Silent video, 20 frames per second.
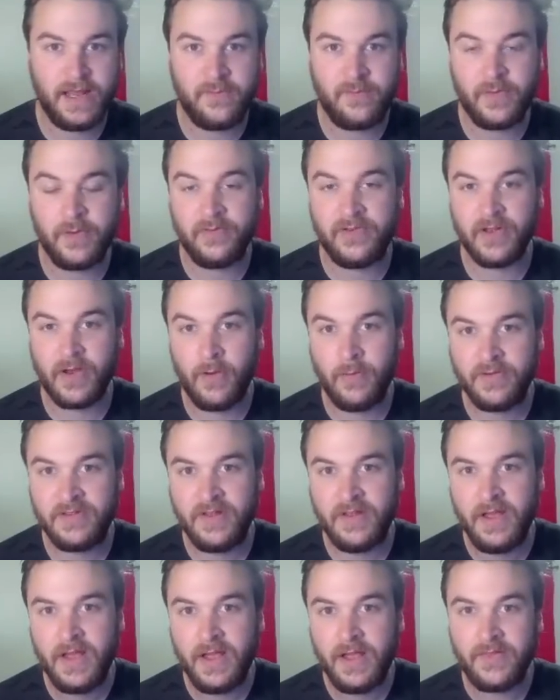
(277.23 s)
If you
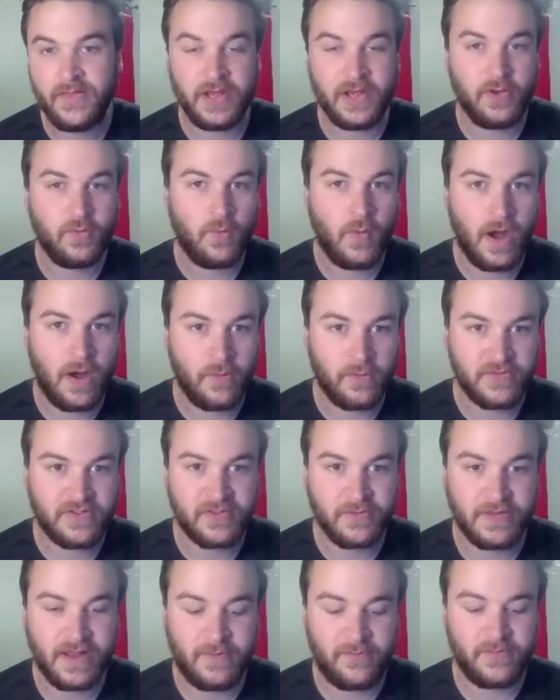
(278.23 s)
don't, then you won't.
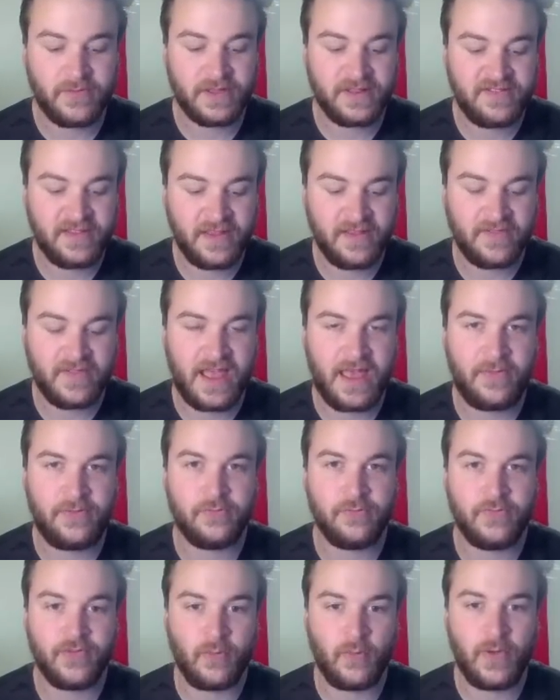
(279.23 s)
So definitely seeing that
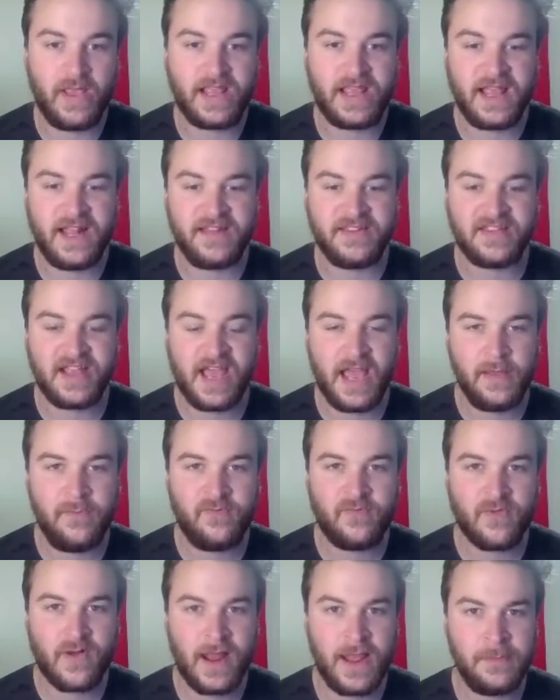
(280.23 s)
through the weekend
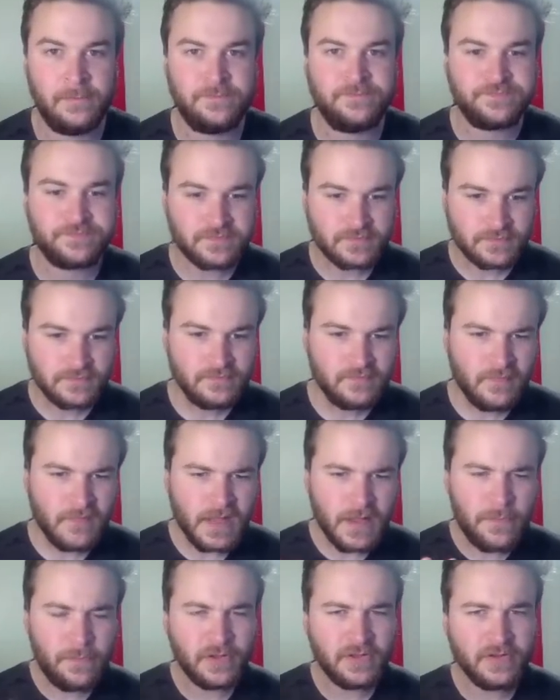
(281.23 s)
time frame.
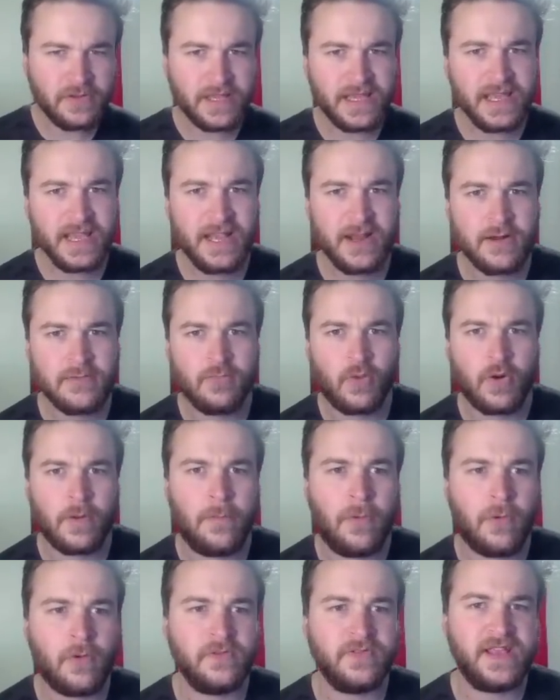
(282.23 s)
But looking here more
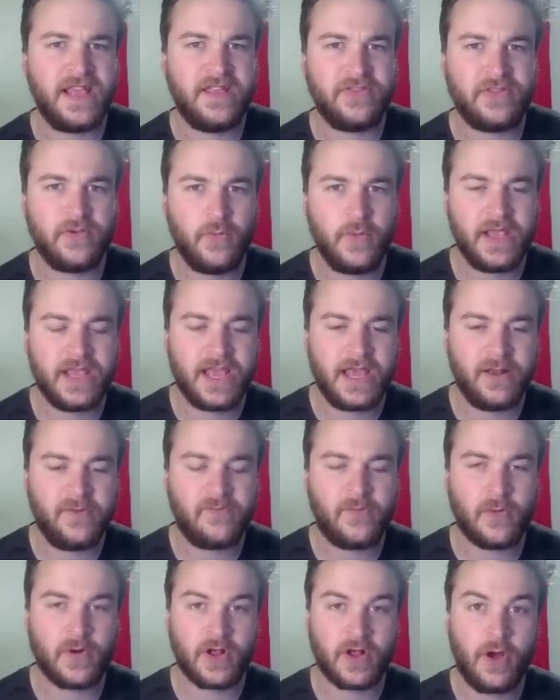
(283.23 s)
importantly at the
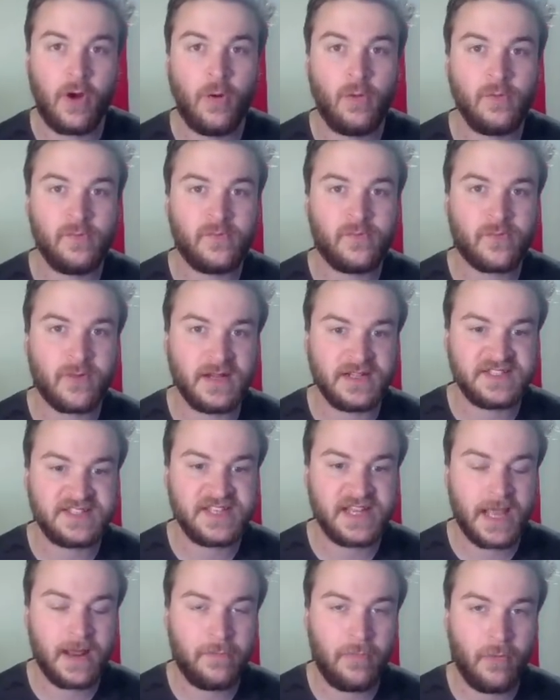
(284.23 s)
weekend for a cold front
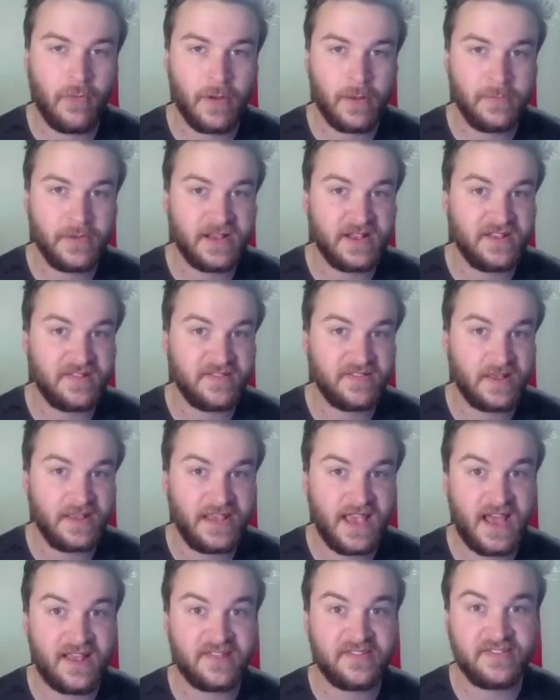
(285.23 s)
standpoint, because
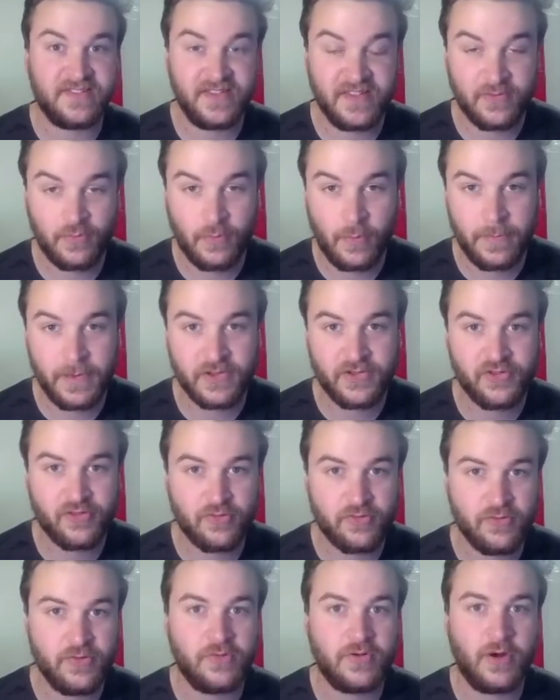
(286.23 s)
yes, this will be a
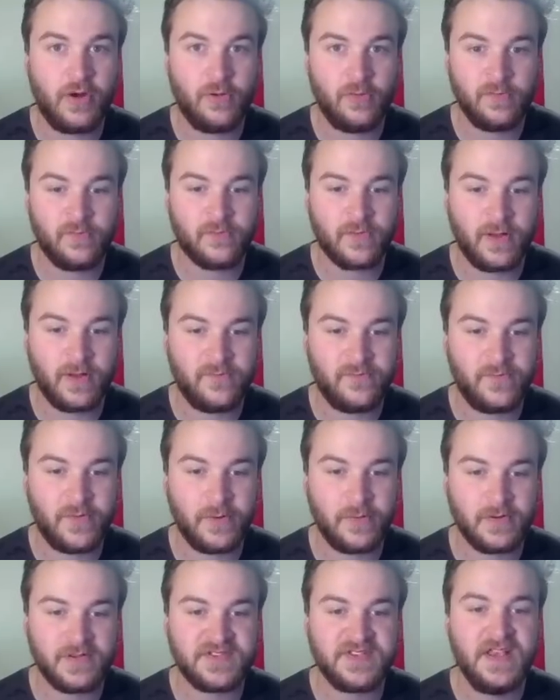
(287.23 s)
true cold front,
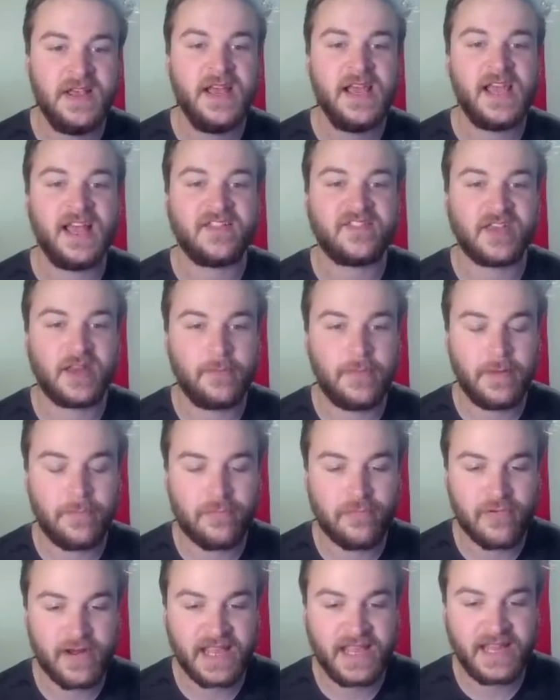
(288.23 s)
folks. It's going to be
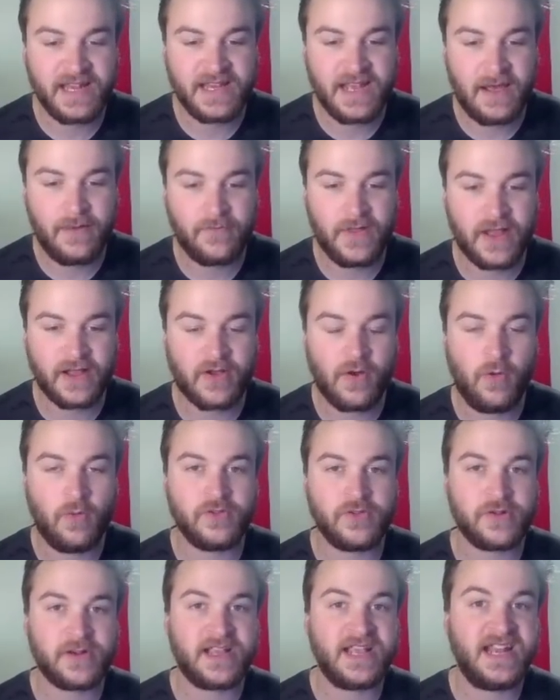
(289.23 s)
bringing down that
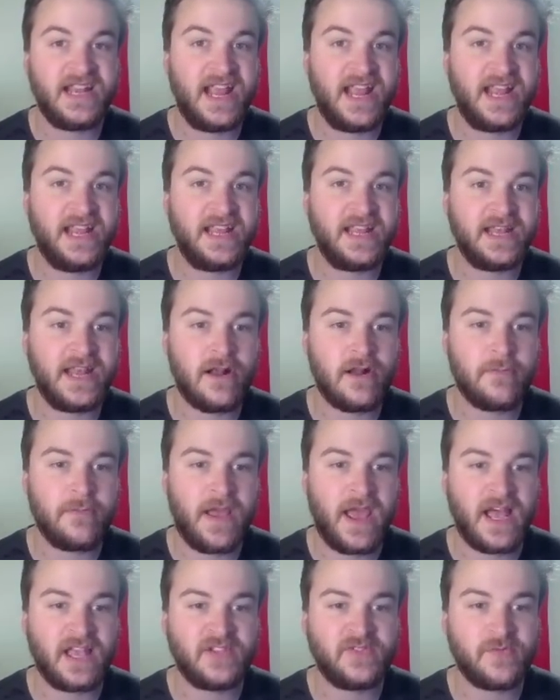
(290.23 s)
colder Canadian air
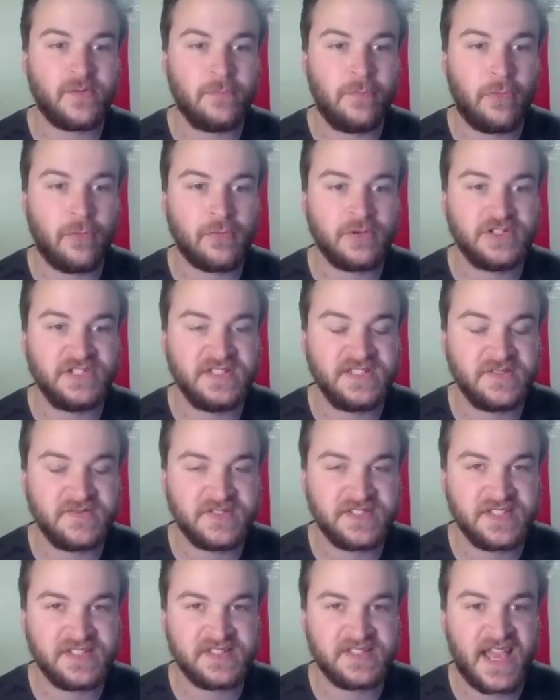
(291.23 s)
mass from portions
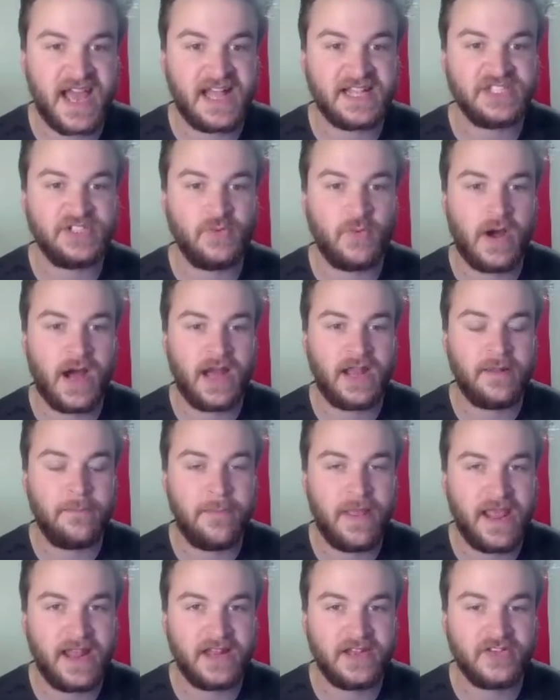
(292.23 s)
of
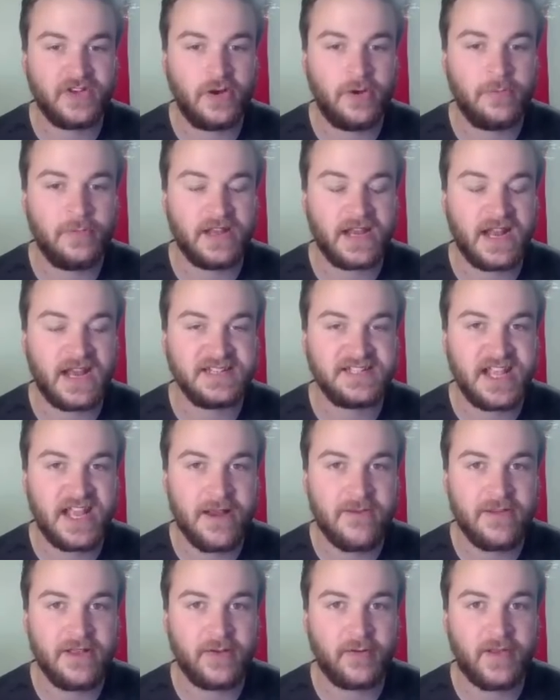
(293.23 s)
Saskatchewan, Manitoba, and
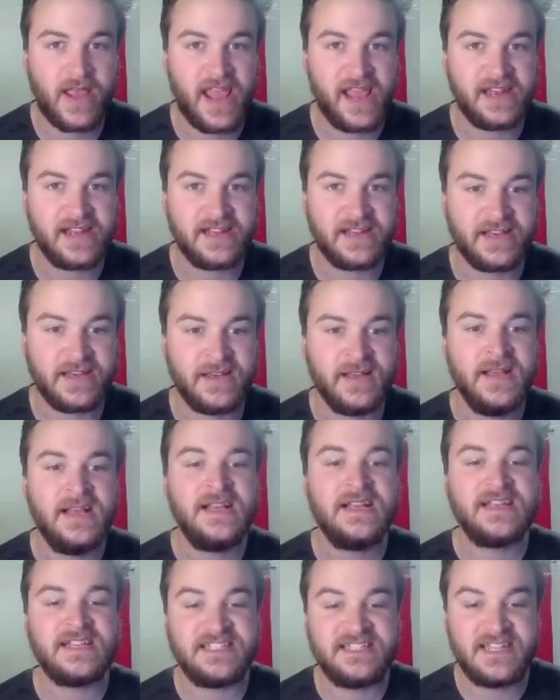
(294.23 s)
Ontario, Canada,
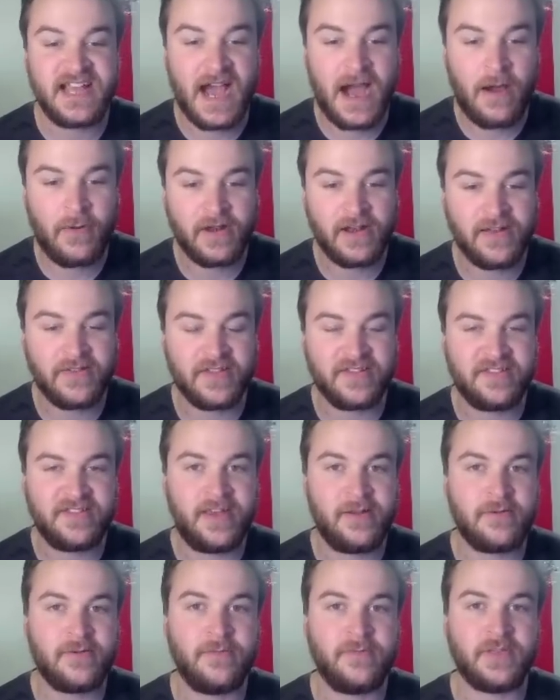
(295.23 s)
down into the
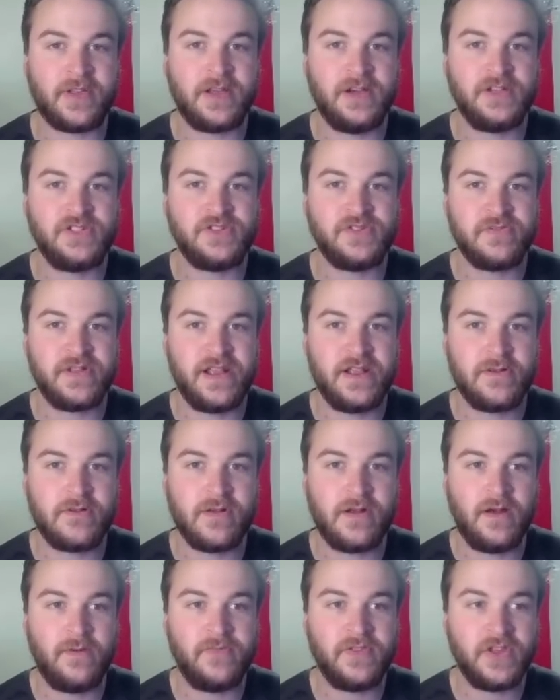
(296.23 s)
center of the country
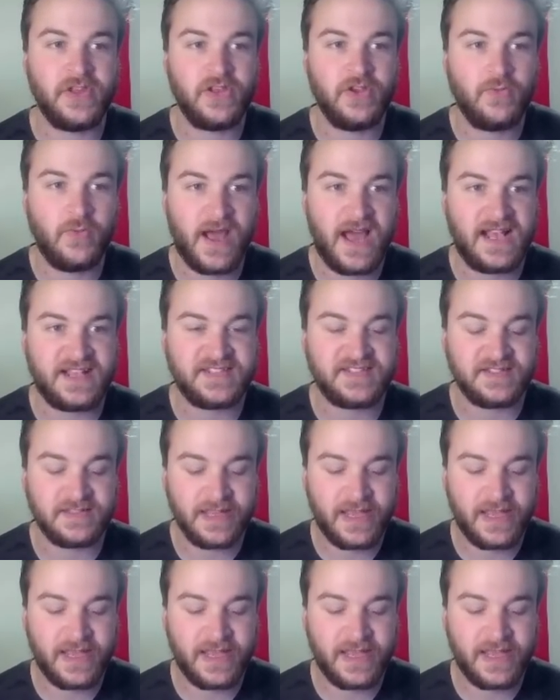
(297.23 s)
here of the U.S.